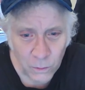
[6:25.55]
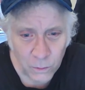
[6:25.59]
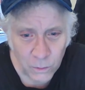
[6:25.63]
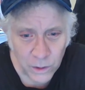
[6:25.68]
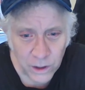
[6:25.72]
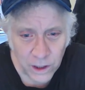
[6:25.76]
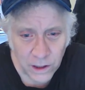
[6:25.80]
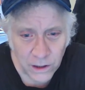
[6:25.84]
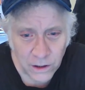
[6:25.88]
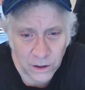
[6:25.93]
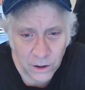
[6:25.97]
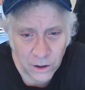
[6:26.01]

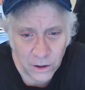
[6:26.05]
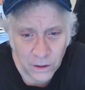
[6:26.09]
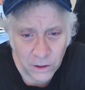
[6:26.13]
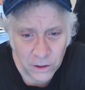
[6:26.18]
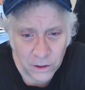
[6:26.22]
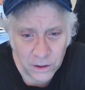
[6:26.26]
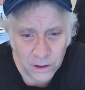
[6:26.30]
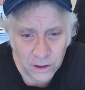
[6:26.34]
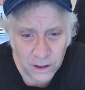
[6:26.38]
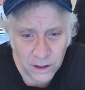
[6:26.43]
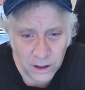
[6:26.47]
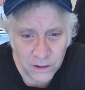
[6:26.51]
Well, when I
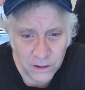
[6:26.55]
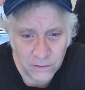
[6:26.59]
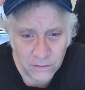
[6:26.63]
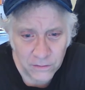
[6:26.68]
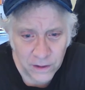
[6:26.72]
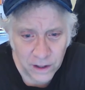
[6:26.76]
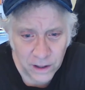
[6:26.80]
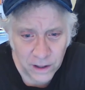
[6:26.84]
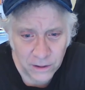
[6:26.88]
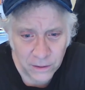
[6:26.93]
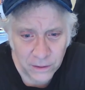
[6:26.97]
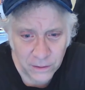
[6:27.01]
got on the
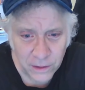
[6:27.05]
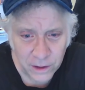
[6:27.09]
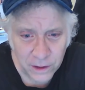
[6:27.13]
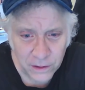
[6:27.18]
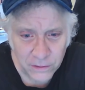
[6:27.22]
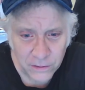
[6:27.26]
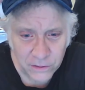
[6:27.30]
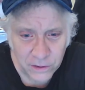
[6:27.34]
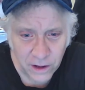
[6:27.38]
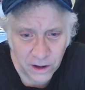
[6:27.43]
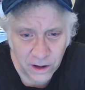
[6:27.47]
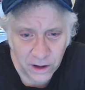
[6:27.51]
elevator,
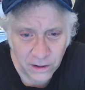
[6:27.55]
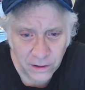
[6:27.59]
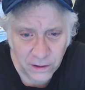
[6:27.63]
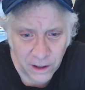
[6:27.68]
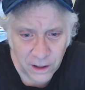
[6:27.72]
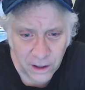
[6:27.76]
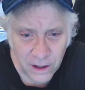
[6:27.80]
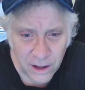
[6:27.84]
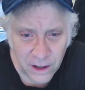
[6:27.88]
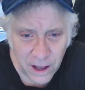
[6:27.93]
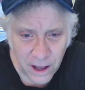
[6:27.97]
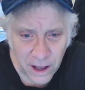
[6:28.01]
they
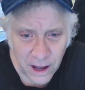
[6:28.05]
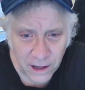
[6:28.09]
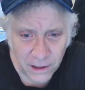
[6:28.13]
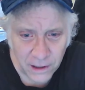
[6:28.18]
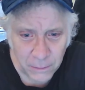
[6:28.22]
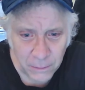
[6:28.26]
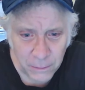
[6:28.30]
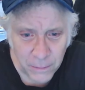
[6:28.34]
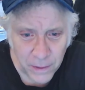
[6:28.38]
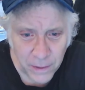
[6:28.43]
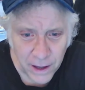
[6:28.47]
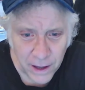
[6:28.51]
said,
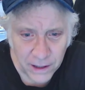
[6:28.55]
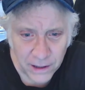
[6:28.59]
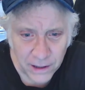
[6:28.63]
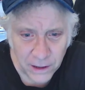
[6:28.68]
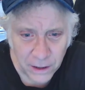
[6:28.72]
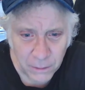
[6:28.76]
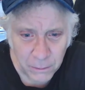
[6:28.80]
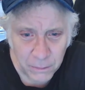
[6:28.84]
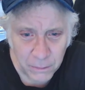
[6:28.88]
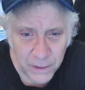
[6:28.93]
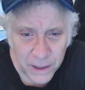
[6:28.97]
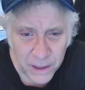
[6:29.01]
had it
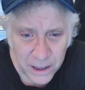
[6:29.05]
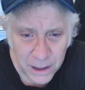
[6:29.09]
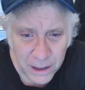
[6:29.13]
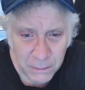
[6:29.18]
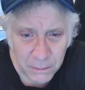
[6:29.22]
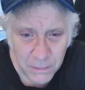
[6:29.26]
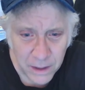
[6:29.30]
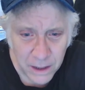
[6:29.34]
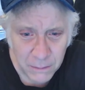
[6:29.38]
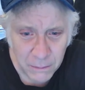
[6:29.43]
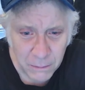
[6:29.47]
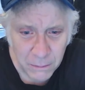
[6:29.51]
painted,
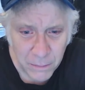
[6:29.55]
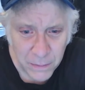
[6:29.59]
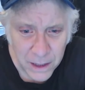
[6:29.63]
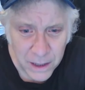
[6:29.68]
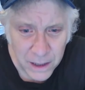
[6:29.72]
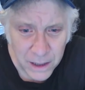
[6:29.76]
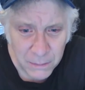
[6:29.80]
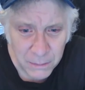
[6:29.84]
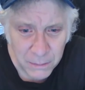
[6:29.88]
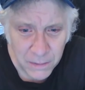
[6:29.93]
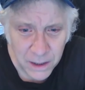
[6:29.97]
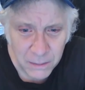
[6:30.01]
beat me,
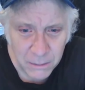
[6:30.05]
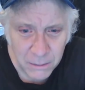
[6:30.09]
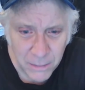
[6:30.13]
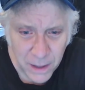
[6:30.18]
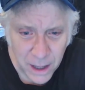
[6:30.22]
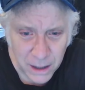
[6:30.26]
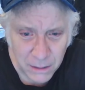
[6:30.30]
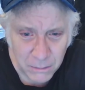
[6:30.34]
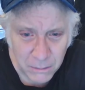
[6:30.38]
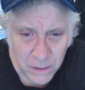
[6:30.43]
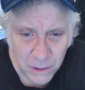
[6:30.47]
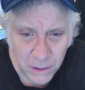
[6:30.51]

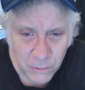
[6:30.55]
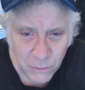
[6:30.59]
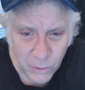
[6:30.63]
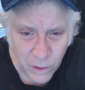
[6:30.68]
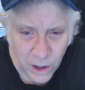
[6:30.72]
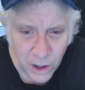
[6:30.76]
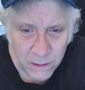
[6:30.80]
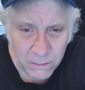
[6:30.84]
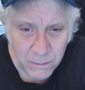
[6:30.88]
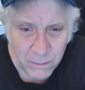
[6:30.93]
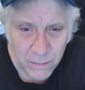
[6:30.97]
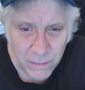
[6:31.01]
make
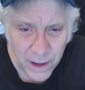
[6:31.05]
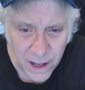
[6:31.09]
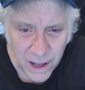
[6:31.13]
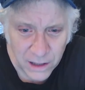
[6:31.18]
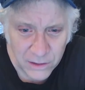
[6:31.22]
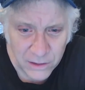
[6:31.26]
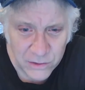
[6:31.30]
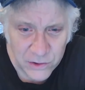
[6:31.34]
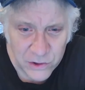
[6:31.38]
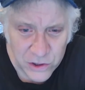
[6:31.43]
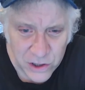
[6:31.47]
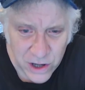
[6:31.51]
me write
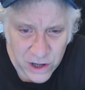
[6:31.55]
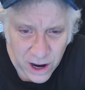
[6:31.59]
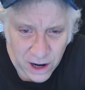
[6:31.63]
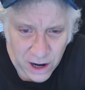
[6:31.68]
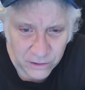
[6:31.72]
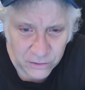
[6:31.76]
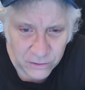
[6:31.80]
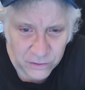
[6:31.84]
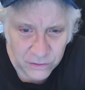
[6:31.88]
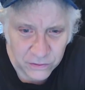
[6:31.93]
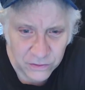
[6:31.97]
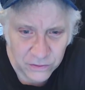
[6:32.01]
bad
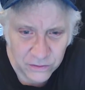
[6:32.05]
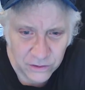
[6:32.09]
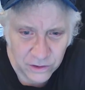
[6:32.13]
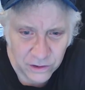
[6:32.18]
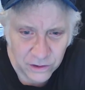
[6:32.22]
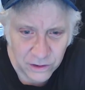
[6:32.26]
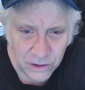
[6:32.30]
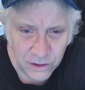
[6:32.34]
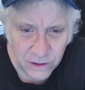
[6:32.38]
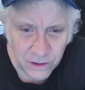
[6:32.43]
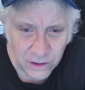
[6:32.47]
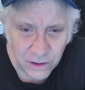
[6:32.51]

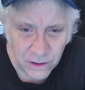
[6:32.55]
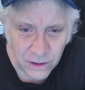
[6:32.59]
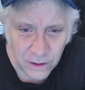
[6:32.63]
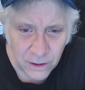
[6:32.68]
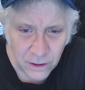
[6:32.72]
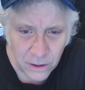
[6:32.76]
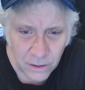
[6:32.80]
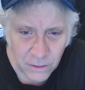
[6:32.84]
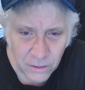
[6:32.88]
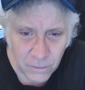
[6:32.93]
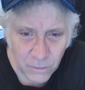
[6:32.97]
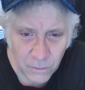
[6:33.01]
checks.
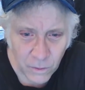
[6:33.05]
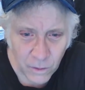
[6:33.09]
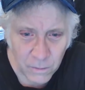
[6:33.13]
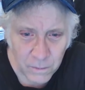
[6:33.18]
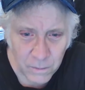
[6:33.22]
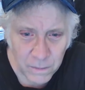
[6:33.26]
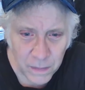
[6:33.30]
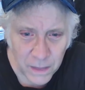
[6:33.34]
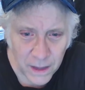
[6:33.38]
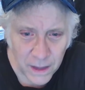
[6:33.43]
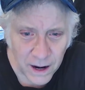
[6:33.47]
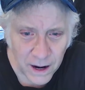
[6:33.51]

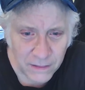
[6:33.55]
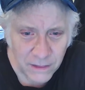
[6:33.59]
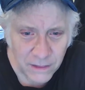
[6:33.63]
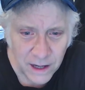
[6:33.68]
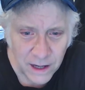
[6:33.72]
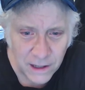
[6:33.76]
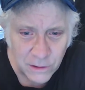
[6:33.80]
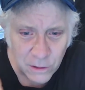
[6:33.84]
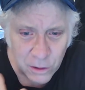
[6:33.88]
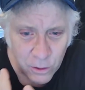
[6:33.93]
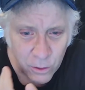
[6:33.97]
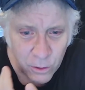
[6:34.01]
Well,
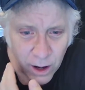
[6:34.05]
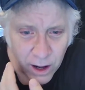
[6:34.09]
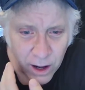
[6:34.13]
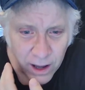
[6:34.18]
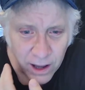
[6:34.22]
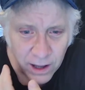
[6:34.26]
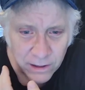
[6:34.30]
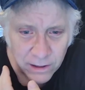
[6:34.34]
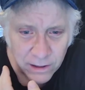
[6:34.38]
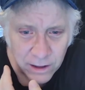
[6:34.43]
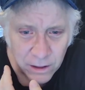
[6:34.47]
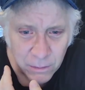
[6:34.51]
they
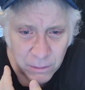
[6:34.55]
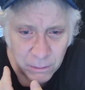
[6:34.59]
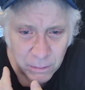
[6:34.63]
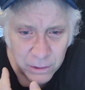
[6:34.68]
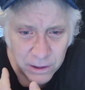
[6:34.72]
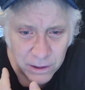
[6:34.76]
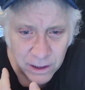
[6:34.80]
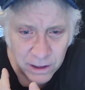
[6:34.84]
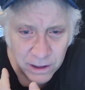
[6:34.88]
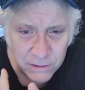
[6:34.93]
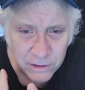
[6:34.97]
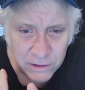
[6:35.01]
knew I had an
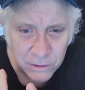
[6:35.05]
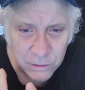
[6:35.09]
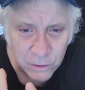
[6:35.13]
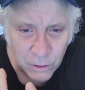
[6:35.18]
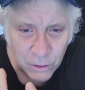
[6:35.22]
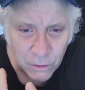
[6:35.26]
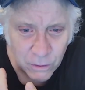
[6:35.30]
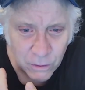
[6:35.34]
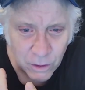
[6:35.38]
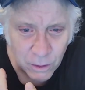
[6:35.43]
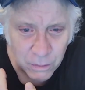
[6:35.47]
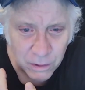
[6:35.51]

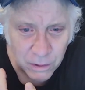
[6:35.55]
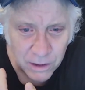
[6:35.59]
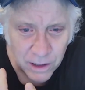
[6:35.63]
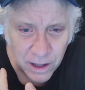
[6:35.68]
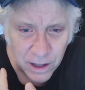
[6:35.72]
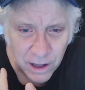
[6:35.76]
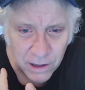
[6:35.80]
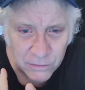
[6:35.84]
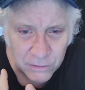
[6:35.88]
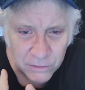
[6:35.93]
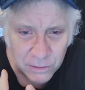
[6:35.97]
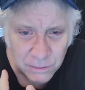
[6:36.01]
implanted
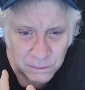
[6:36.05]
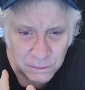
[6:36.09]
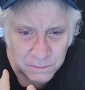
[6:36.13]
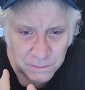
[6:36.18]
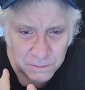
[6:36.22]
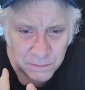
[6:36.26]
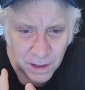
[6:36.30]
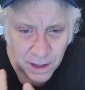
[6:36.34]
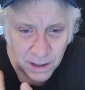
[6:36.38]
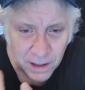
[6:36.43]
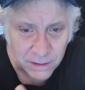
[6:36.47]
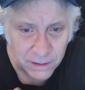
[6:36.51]

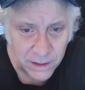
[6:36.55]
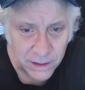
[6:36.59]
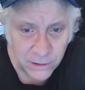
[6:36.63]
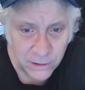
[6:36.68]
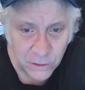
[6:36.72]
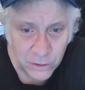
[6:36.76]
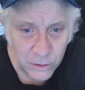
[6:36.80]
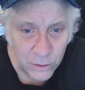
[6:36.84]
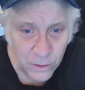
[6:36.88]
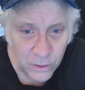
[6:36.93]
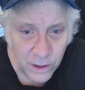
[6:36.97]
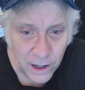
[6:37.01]
neuroplasm,
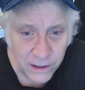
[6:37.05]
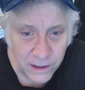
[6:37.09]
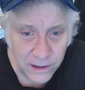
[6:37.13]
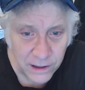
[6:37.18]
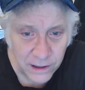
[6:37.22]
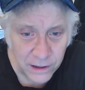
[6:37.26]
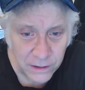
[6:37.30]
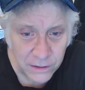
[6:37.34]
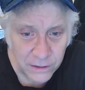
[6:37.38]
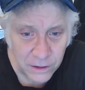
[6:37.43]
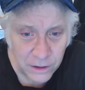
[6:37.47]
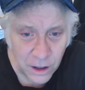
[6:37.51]
and they knew
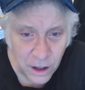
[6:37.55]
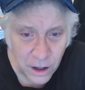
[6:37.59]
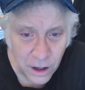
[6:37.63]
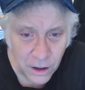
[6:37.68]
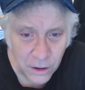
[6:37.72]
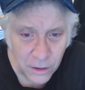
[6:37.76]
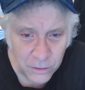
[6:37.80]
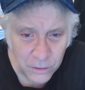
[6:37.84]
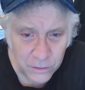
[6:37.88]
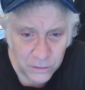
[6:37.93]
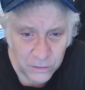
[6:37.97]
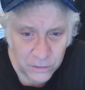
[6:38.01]
I didn't
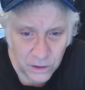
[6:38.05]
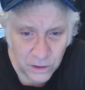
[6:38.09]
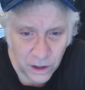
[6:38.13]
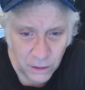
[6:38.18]
know.